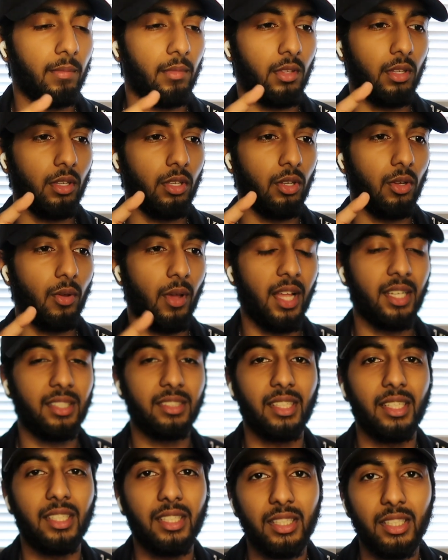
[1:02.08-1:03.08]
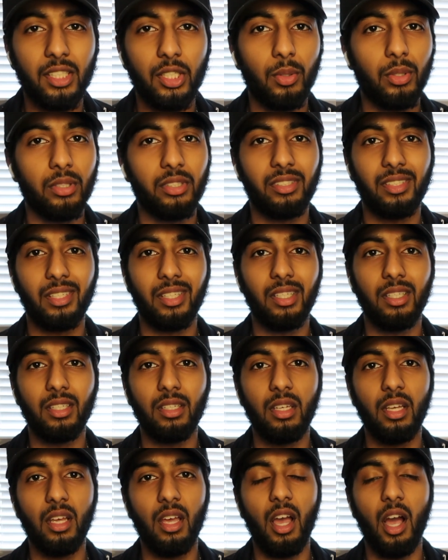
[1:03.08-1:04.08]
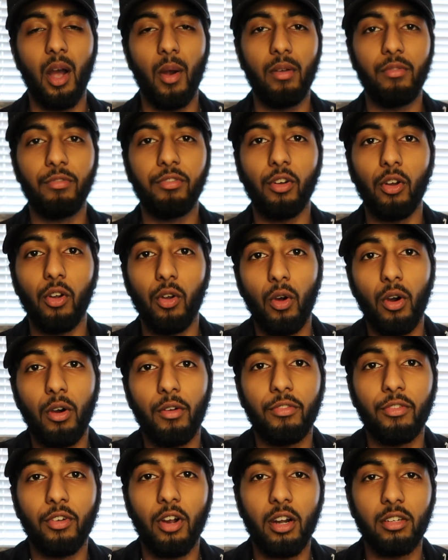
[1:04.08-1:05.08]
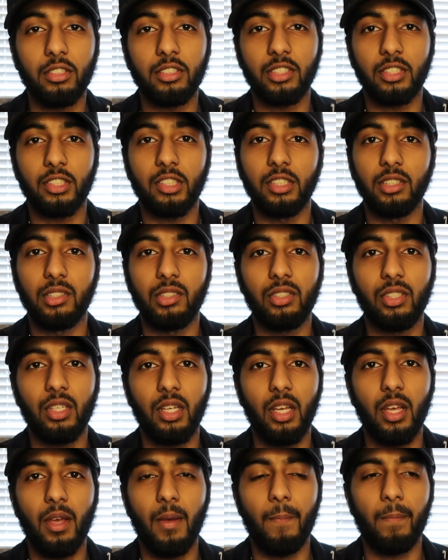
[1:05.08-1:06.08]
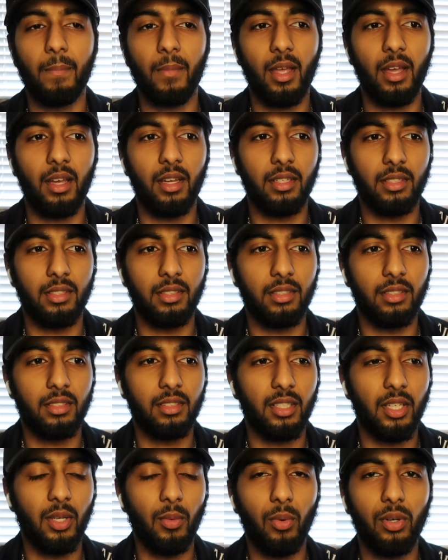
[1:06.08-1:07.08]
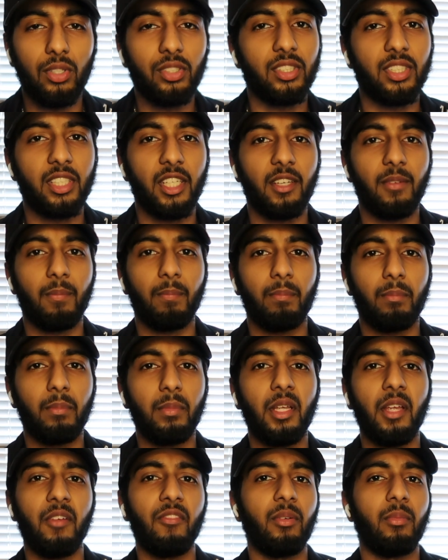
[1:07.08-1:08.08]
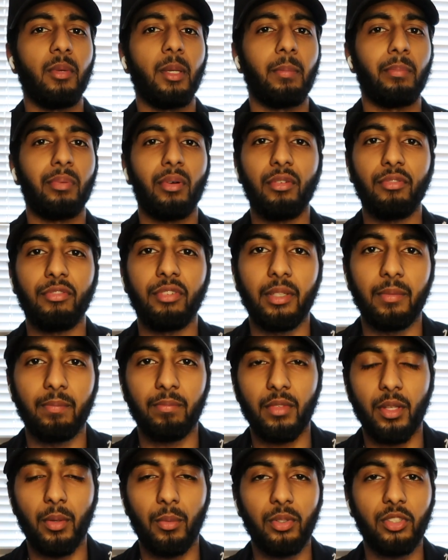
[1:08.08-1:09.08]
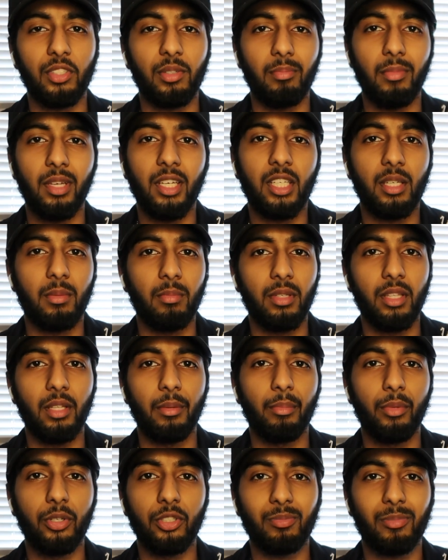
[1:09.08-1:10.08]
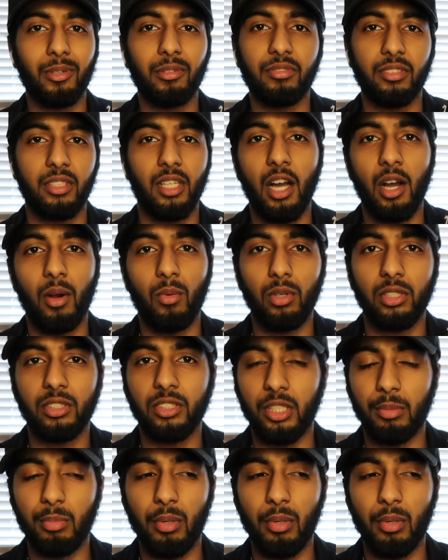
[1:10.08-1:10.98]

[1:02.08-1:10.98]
NZD USD. I went through a lot of currencies and it wasn't giving me profit. It wasn't making me the most profit that I wanted.